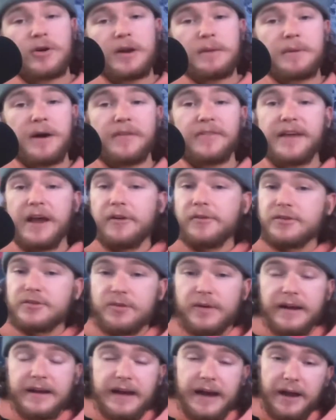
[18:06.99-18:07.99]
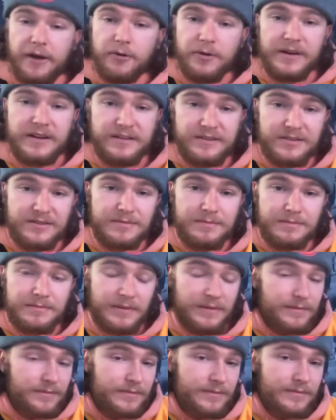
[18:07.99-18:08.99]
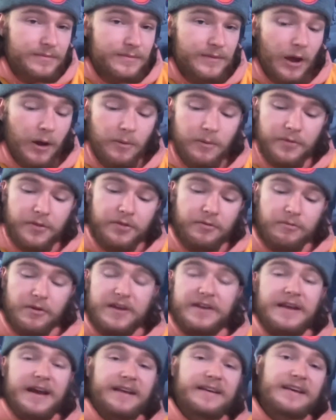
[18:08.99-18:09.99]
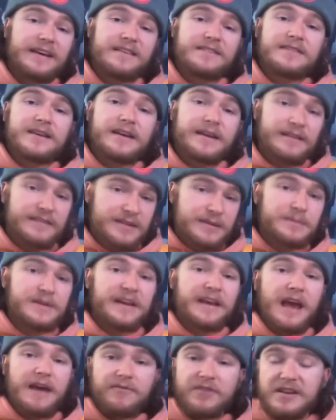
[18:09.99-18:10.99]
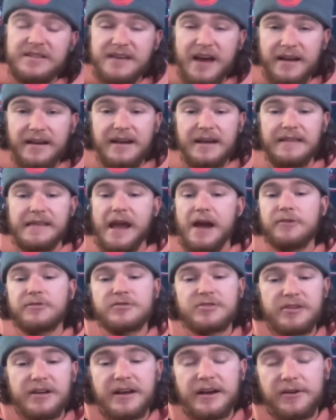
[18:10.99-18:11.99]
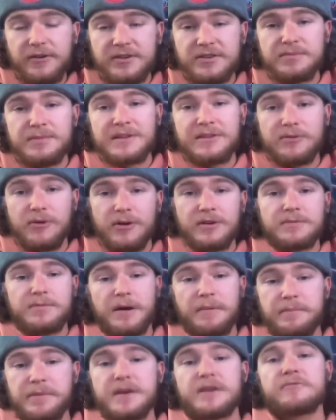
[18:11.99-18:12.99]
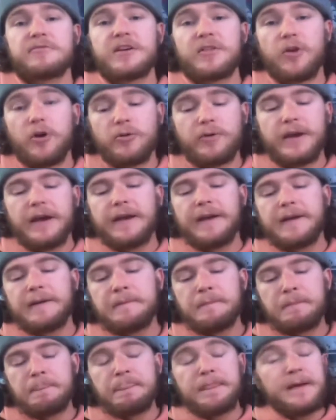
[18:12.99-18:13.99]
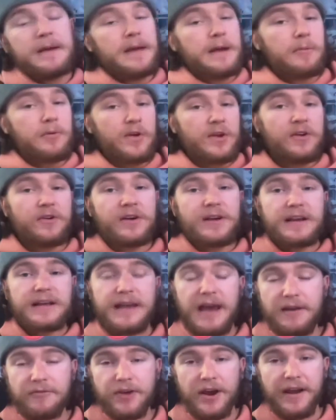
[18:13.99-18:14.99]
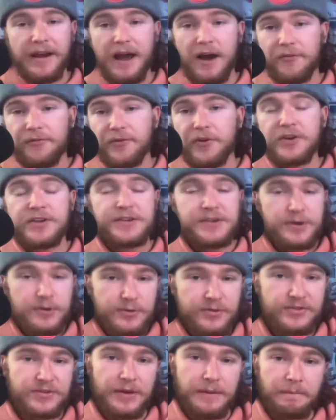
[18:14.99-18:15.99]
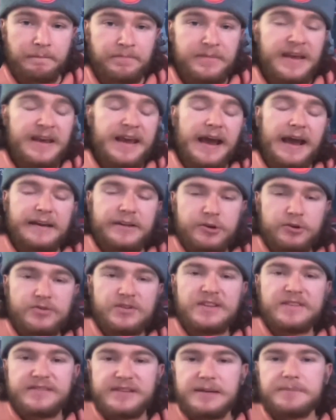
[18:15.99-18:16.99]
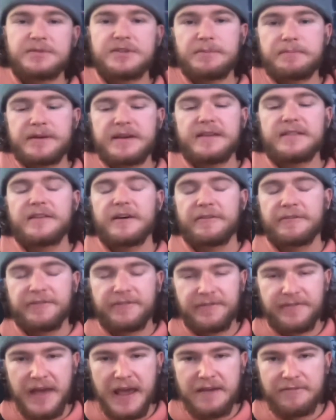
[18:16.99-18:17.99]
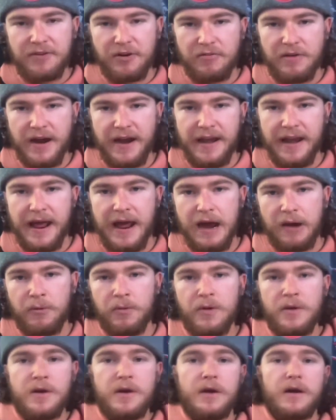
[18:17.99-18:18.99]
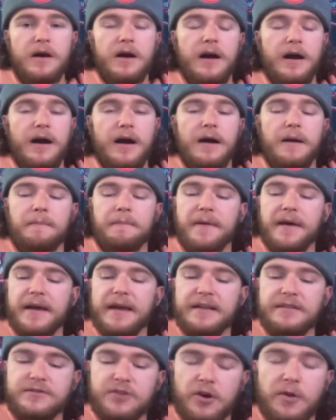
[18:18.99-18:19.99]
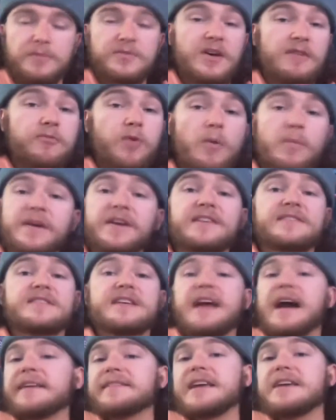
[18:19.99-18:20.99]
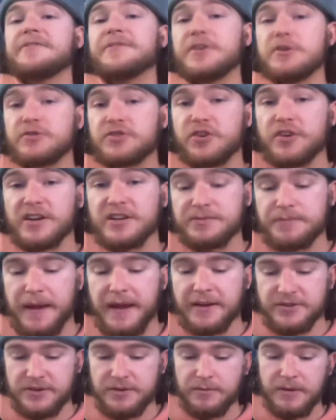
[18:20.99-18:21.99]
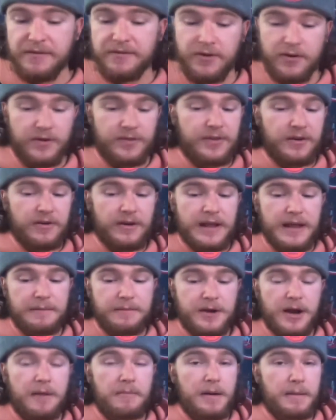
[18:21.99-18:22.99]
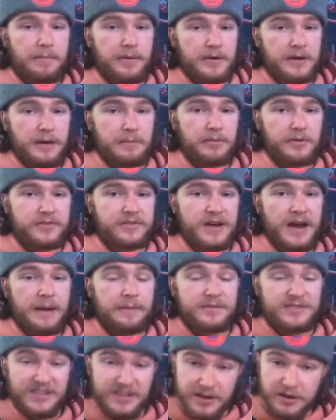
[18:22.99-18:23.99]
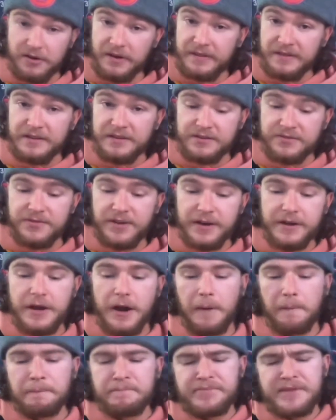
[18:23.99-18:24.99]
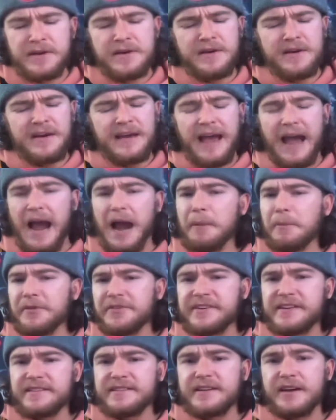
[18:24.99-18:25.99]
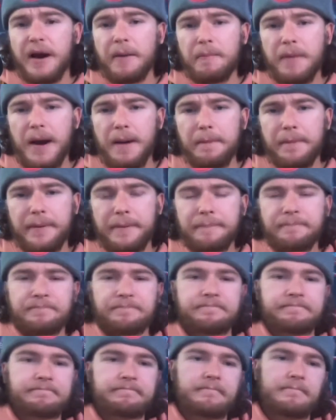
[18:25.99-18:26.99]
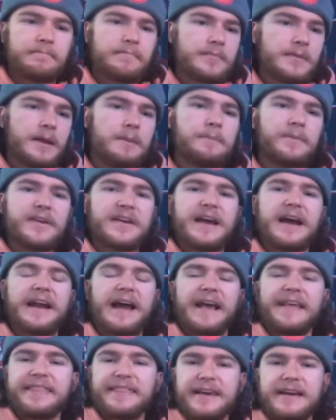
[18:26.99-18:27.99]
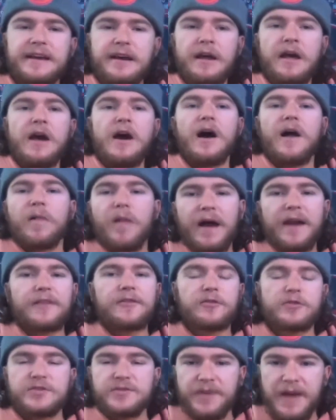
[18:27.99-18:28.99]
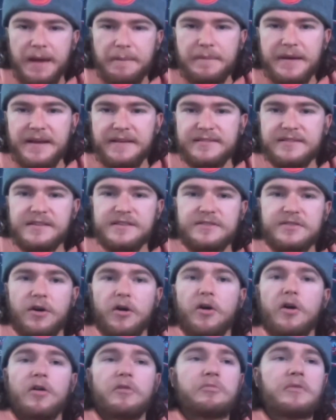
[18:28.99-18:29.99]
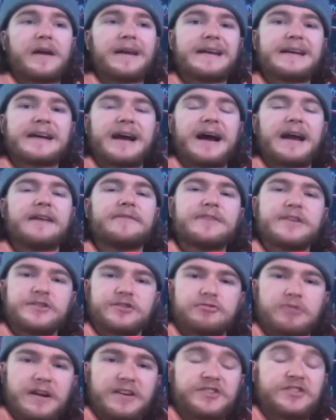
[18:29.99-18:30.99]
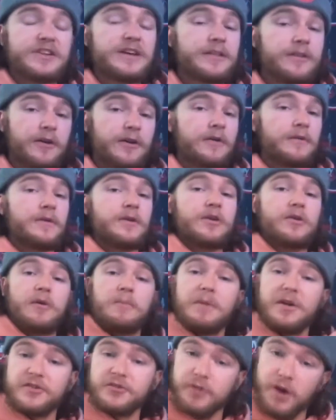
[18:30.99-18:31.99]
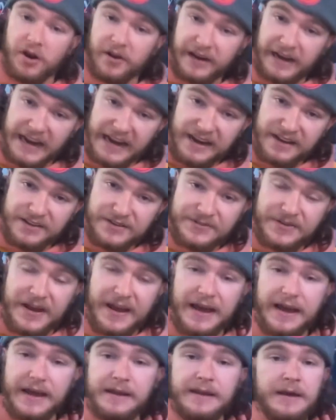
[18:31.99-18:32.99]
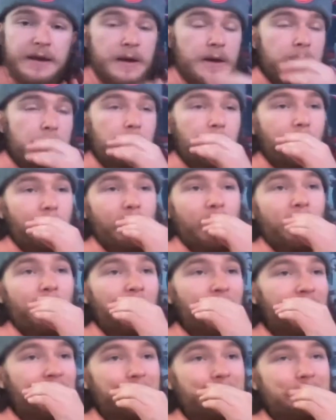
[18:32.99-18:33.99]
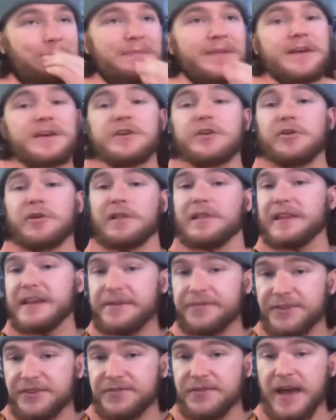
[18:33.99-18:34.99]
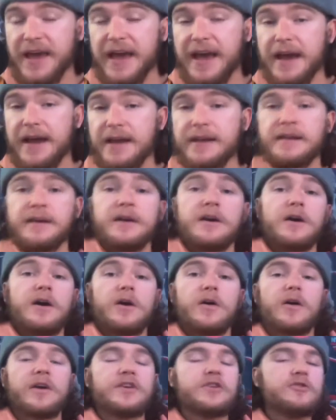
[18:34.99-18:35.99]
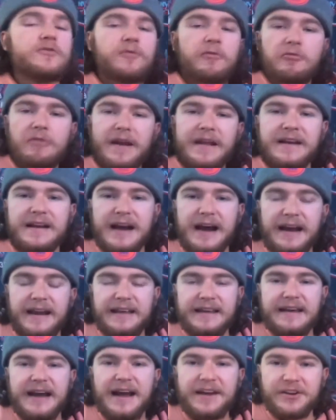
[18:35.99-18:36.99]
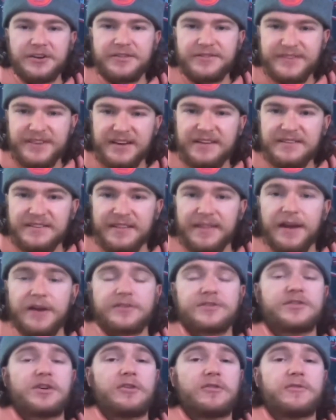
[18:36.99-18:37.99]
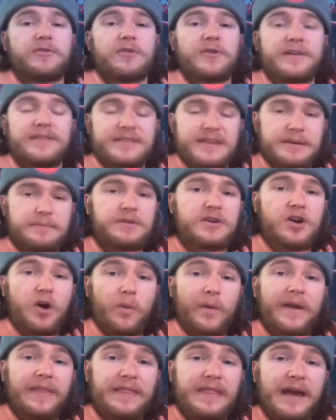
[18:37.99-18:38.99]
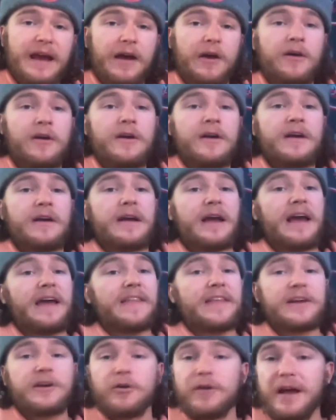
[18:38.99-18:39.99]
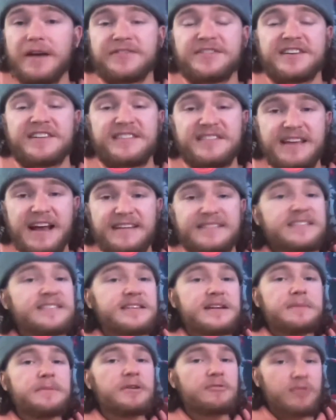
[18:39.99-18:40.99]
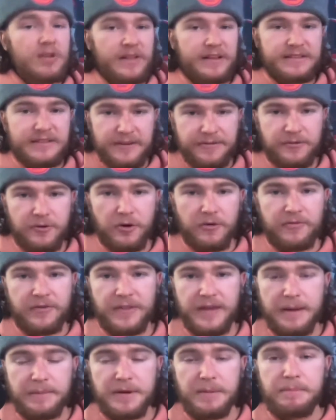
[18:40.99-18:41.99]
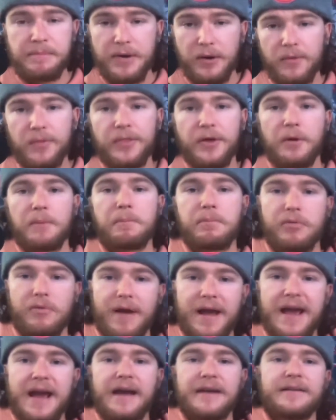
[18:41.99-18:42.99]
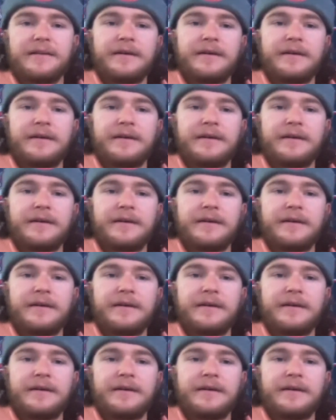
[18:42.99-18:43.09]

about the Arizona Coyotes. You know, three decades in, it seems like every decade the Arizona Coyotes have been talked about being relocated. We're hearing it again right now for Houston. And Houston seems to be the favorite right now um, in terms of what we could see as a future expansion. We've heard their name come up a couple times here in this video. Hamilton's come up. But again, I think a lot of those fan bases are already kind of entrenched. Either you're a Montreal Canadiens fan or you're a Leafs fan. You've already kind of got your digs in there. So for a team to go in there and they don't have success, it's going to be really difficult for them to build their brand